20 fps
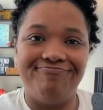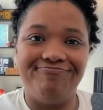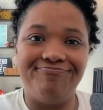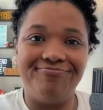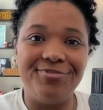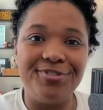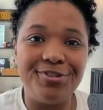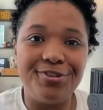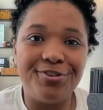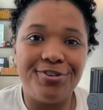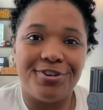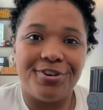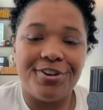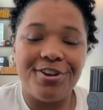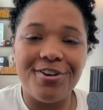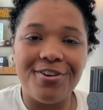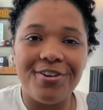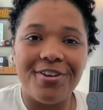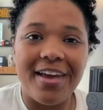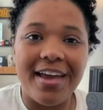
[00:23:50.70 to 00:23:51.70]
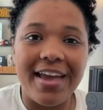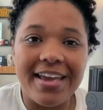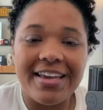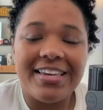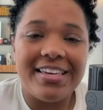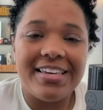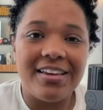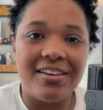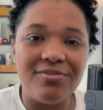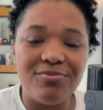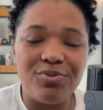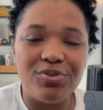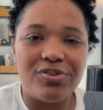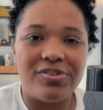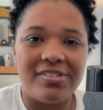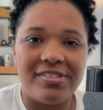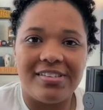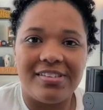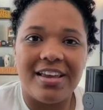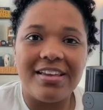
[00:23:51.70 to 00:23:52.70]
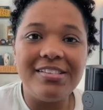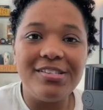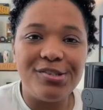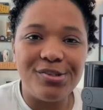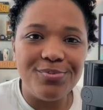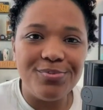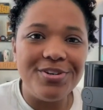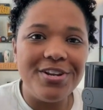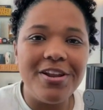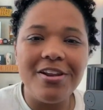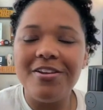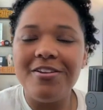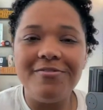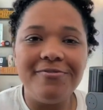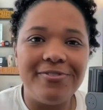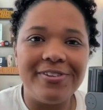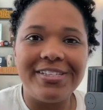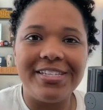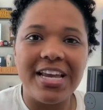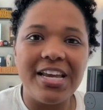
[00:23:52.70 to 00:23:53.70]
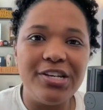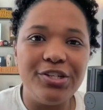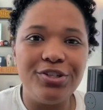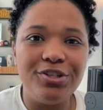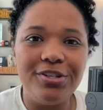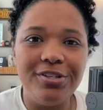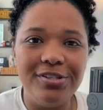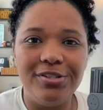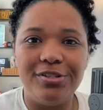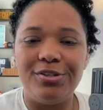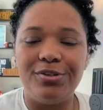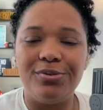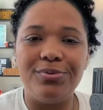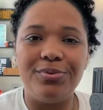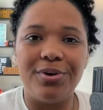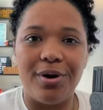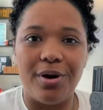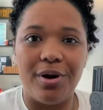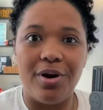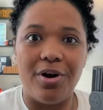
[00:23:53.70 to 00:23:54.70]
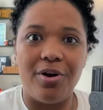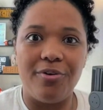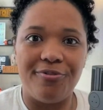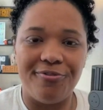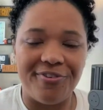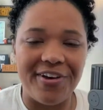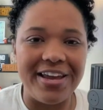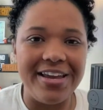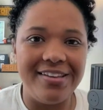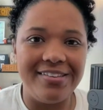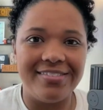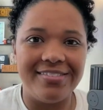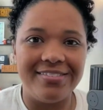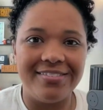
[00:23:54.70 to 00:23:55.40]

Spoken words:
you're going to send someone an invitation to a fight?